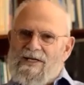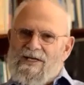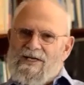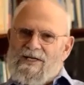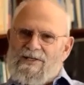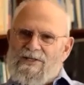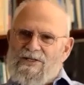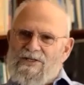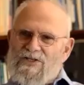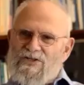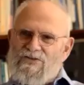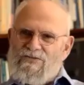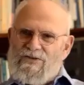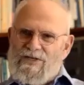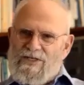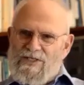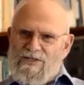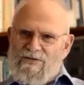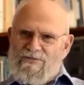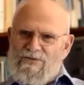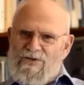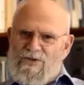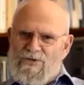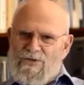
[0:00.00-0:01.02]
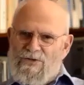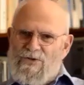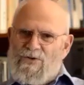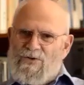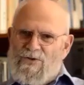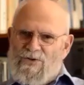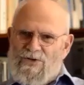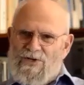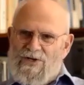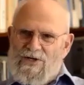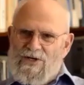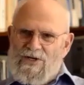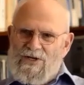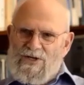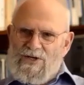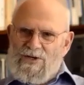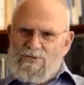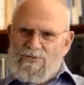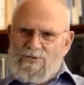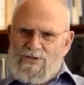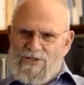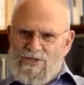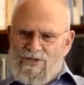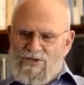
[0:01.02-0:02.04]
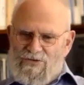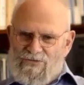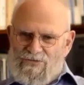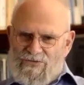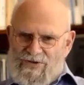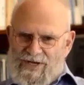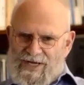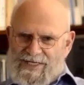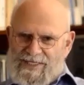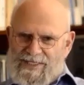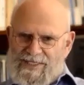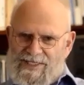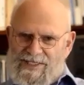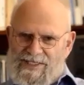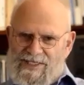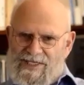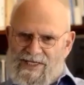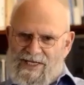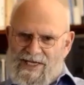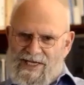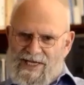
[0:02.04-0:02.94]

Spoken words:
in the streets of New York with Tourette's.